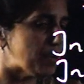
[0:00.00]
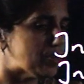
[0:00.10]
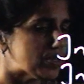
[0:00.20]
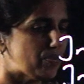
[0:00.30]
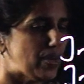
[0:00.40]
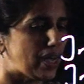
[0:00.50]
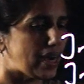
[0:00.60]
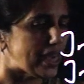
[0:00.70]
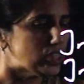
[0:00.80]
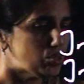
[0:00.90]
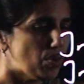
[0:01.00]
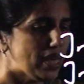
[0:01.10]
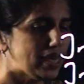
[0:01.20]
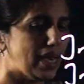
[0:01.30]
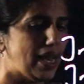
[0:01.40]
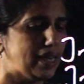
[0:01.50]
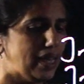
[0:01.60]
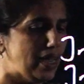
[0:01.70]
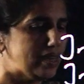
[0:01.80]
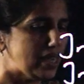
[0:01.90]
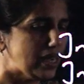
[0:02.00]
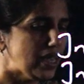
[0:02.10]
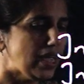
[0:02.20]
because we are actually calculating